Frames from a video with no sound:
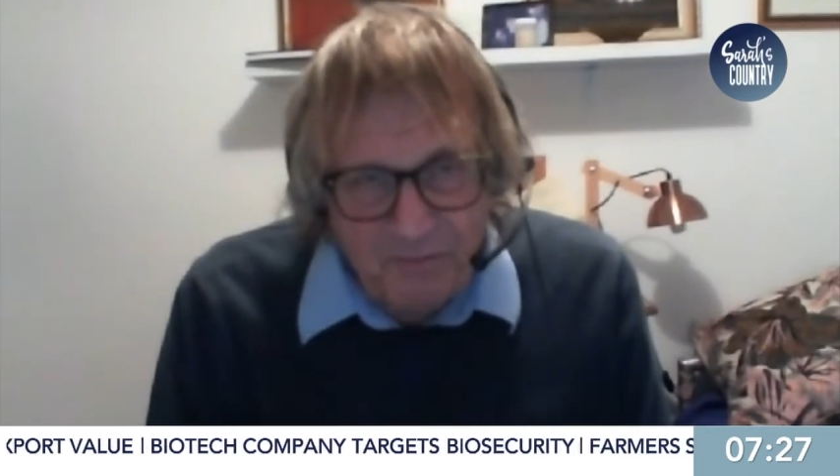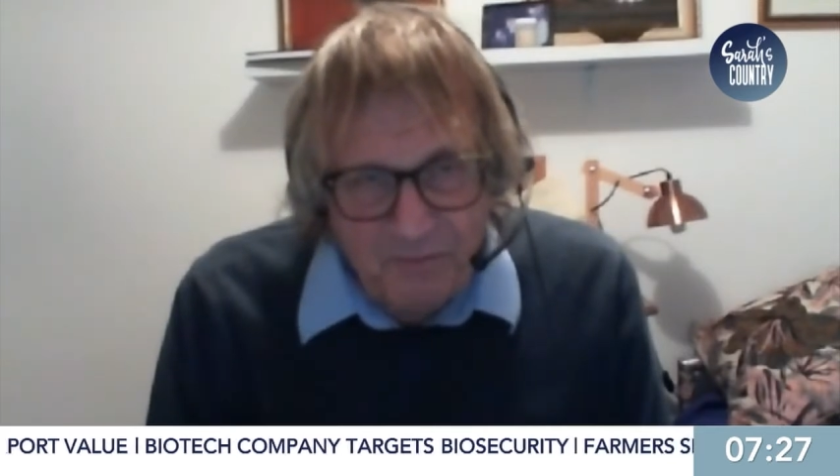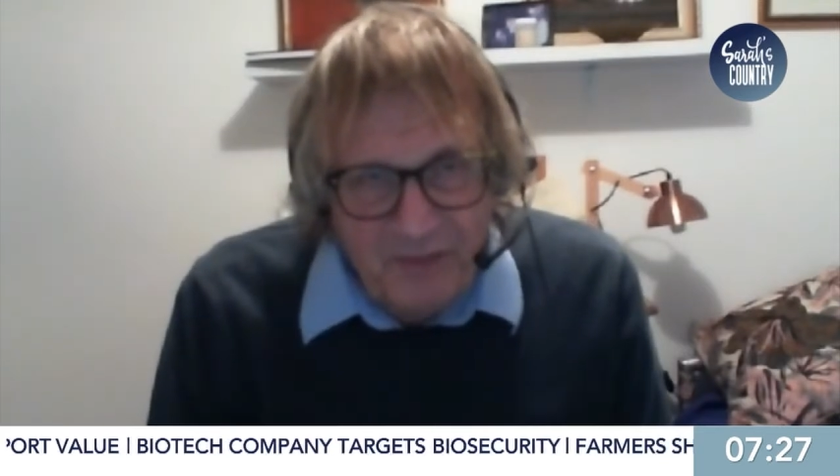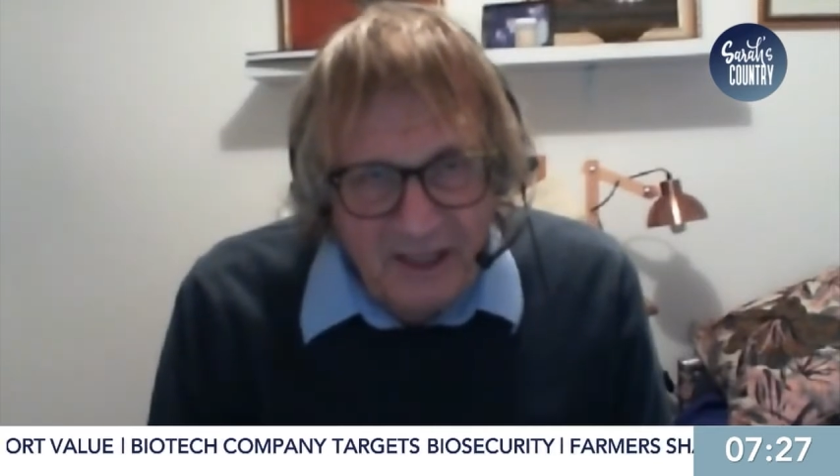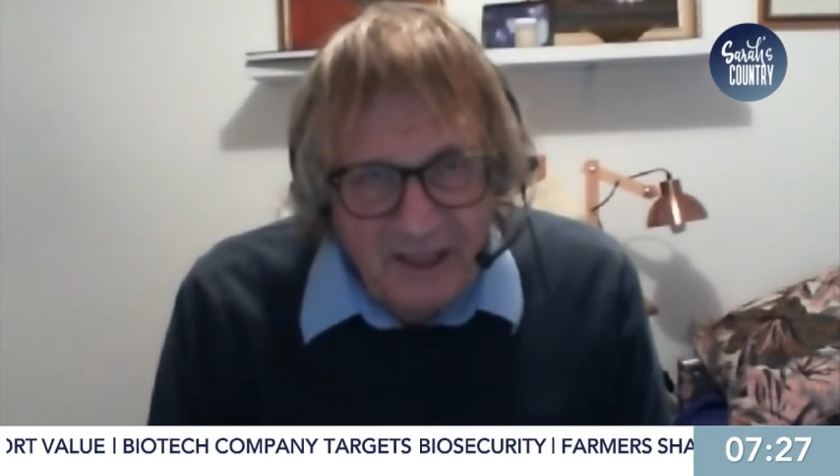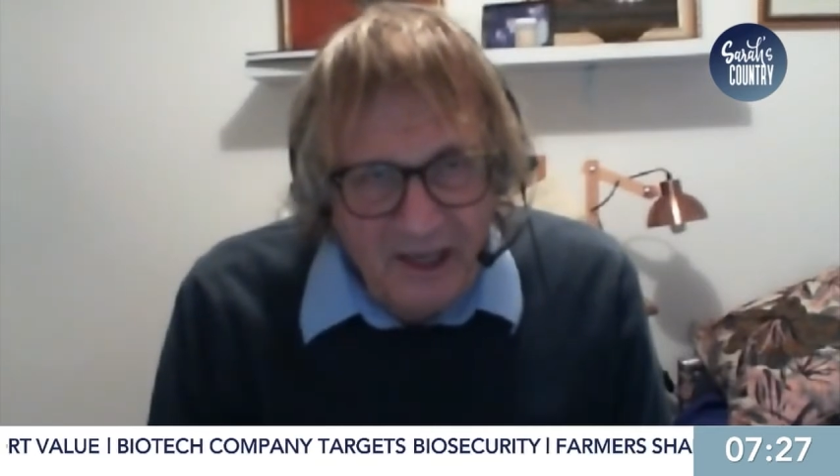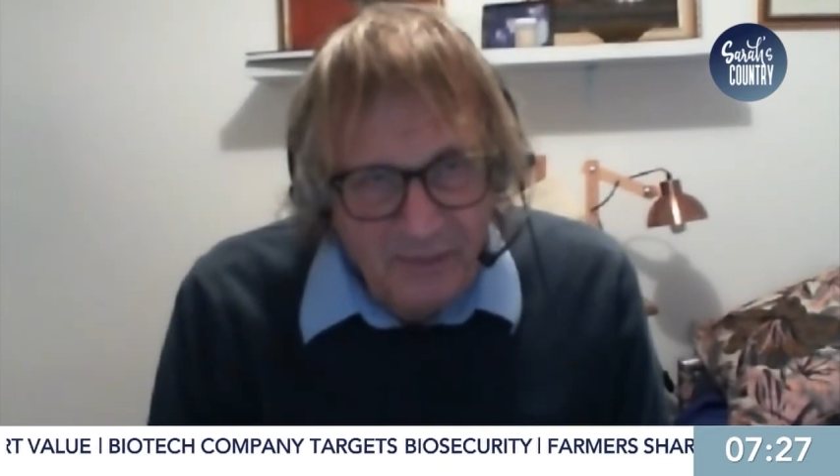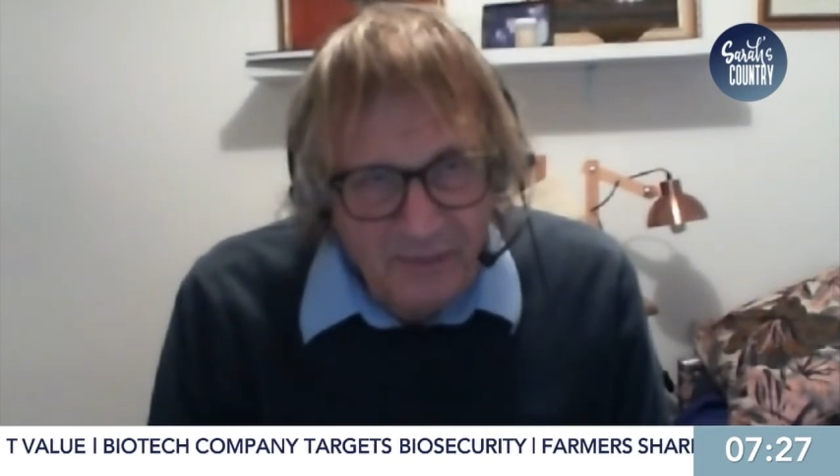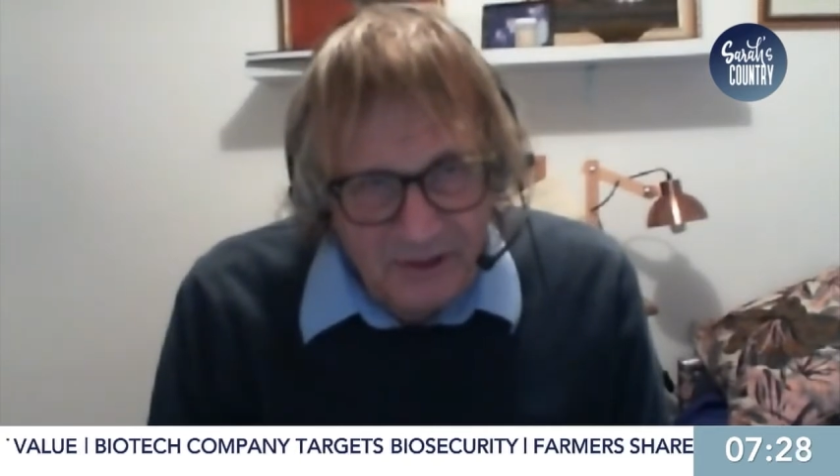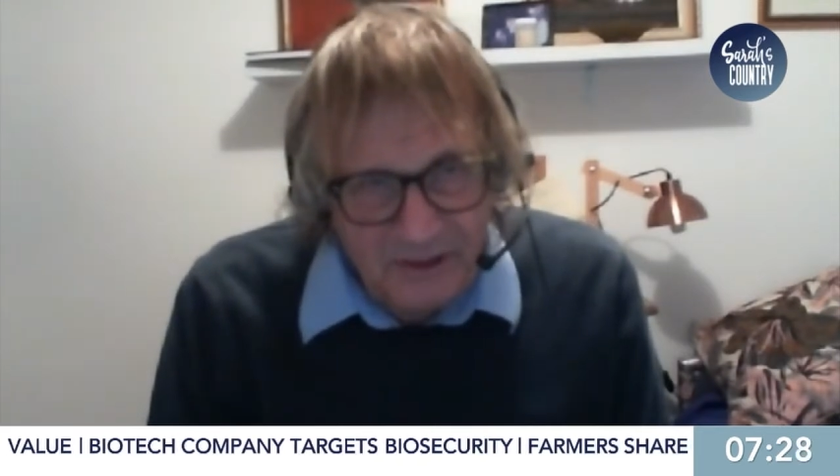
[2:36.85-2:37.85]
to big
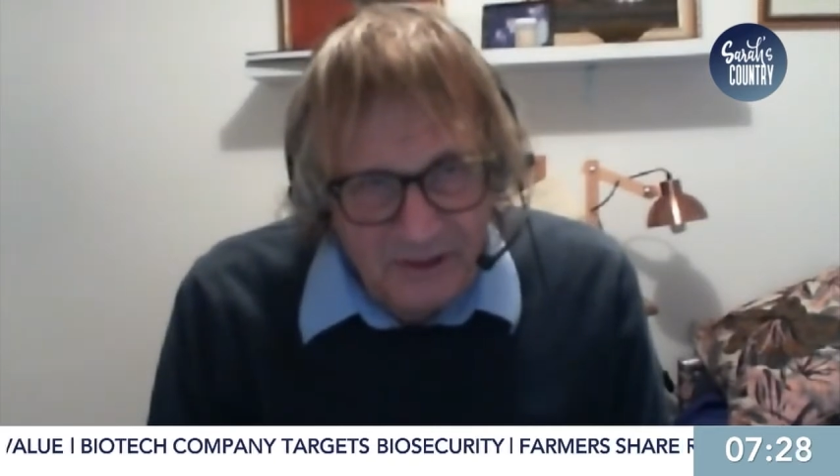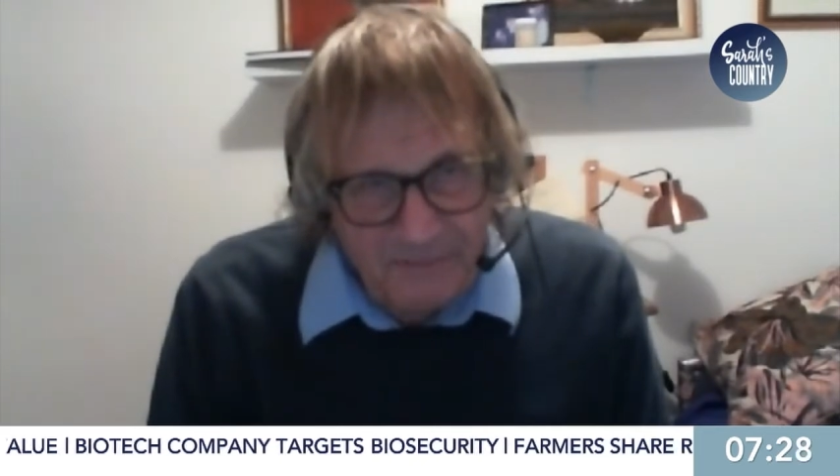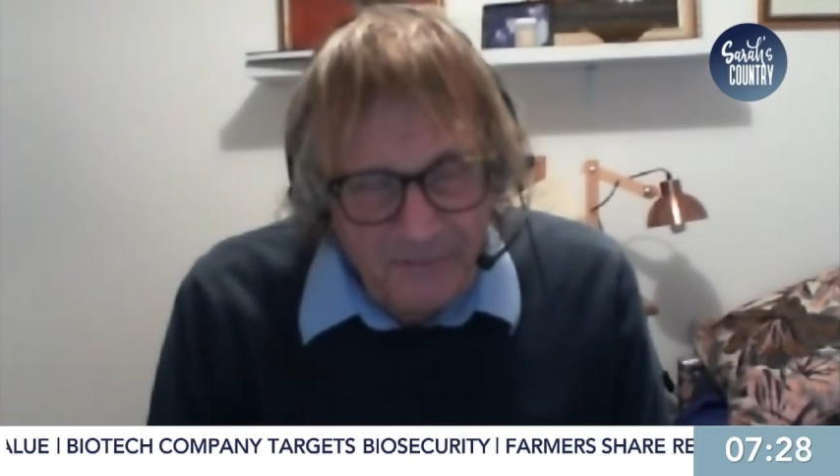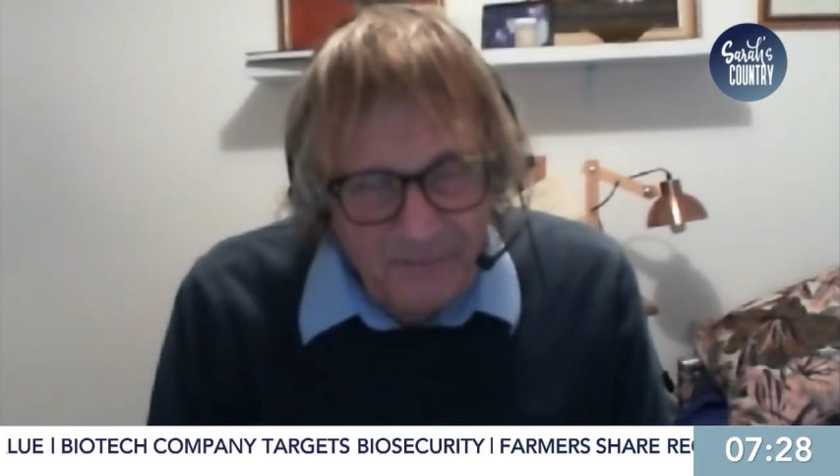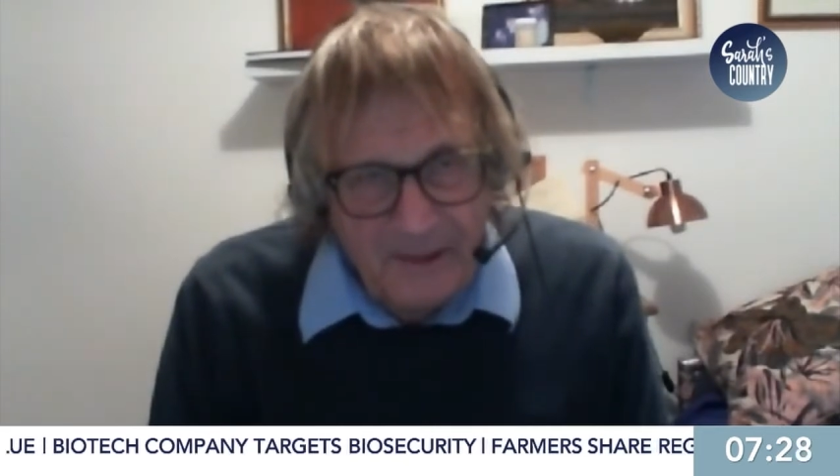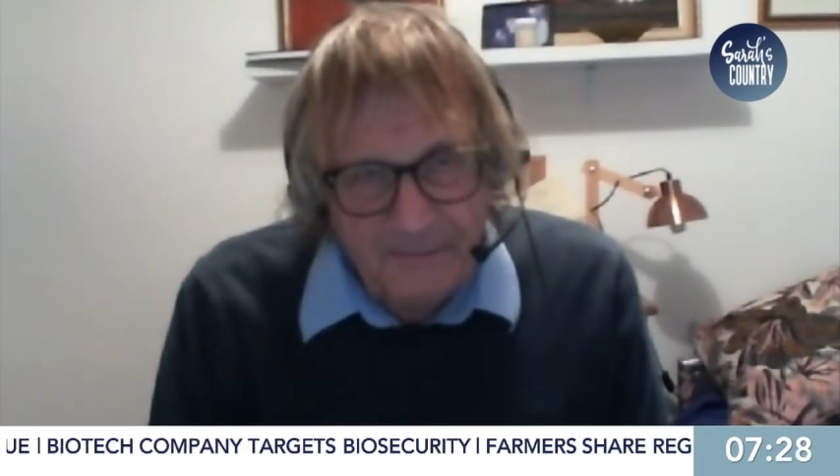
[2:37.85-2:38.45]
numbers.